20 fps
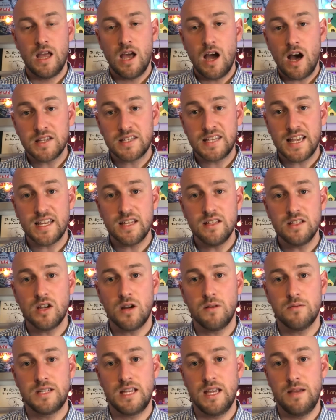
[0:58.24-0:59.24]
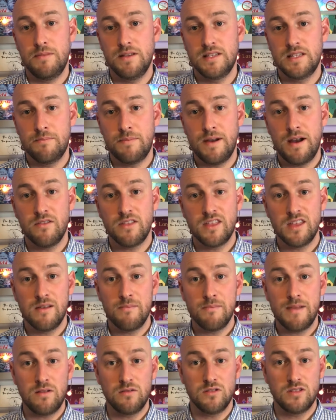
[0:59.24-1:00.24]
Our second top tip is about the
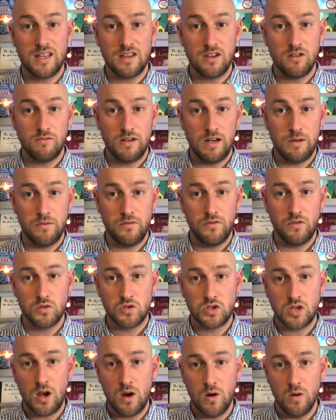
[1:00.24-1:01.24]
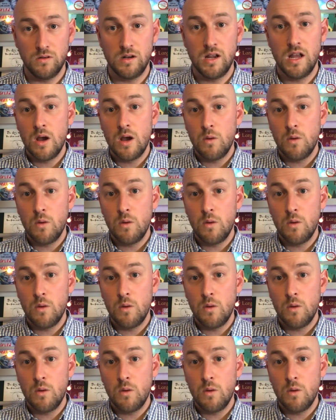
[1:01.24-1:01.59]
amount that you read with your child.